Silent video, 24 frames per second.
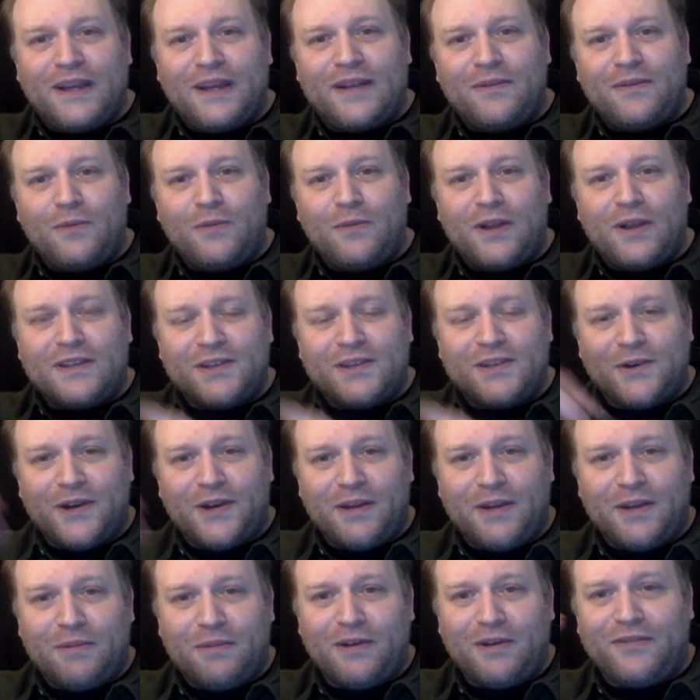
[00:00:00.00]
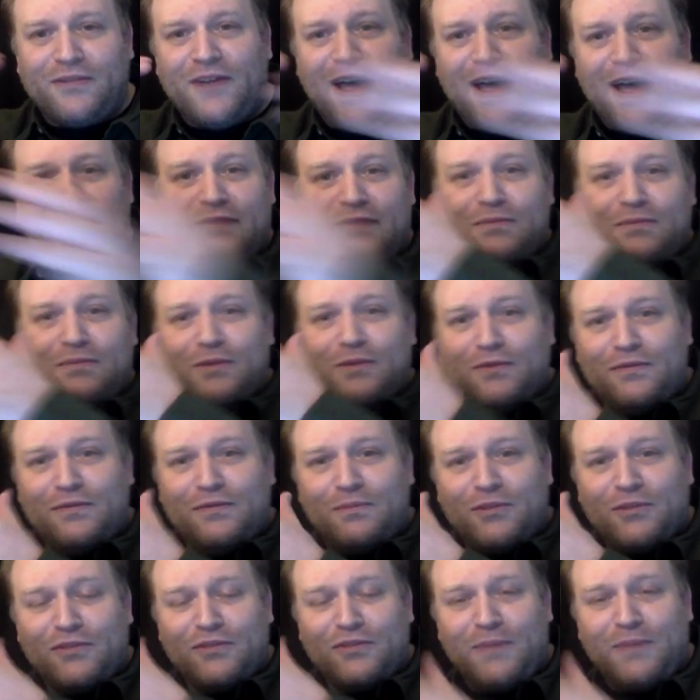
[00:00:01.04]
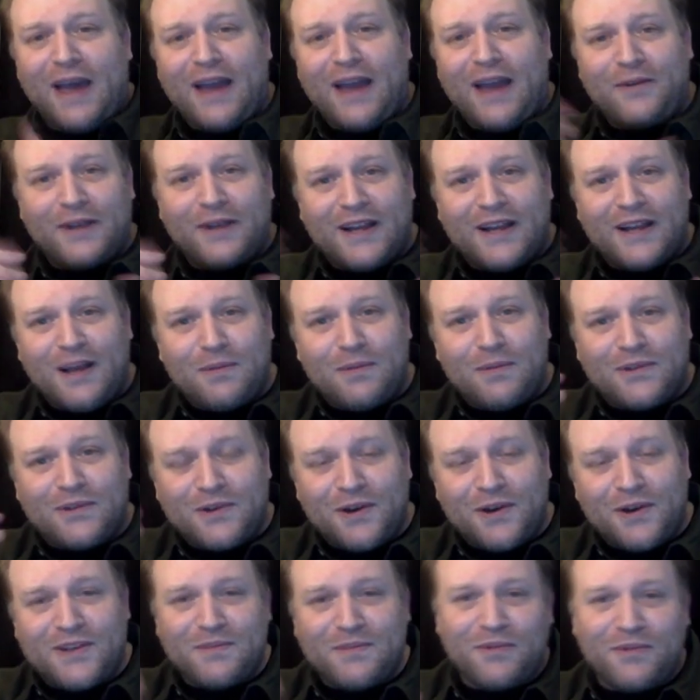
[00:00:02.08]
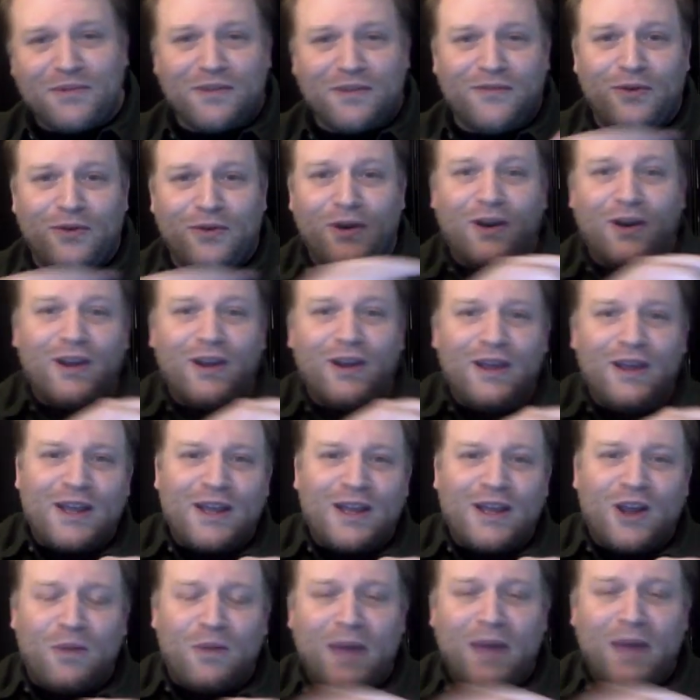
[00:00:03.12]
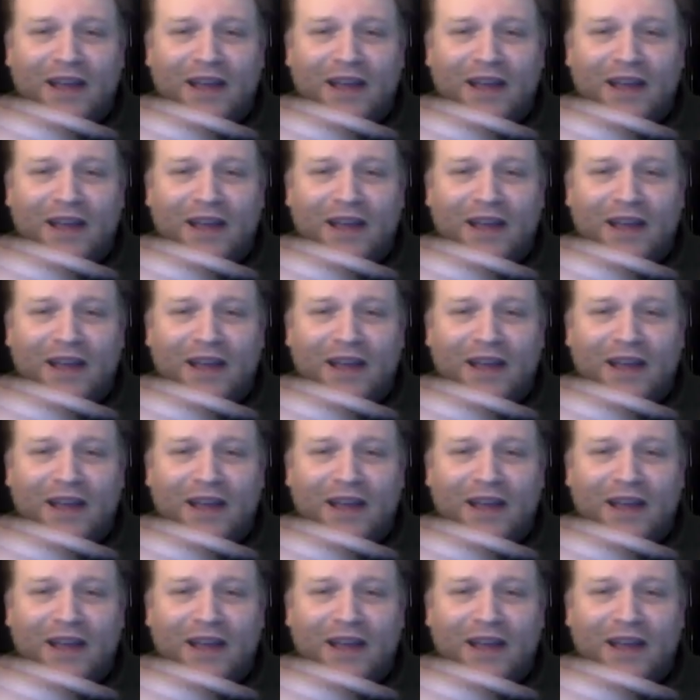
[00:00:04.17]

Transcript: one story in book 5, move back, read a couple stories in book 4, go back